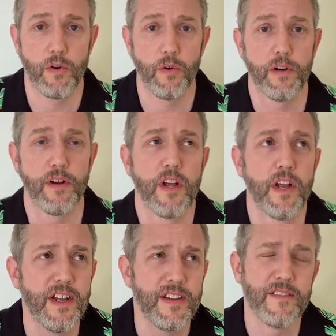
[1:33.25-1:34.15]
or
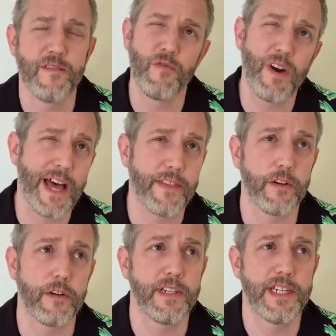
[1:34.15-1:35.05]

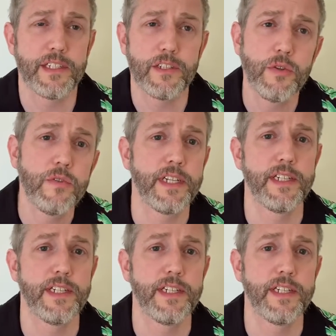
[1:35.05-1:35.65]
rather he tuned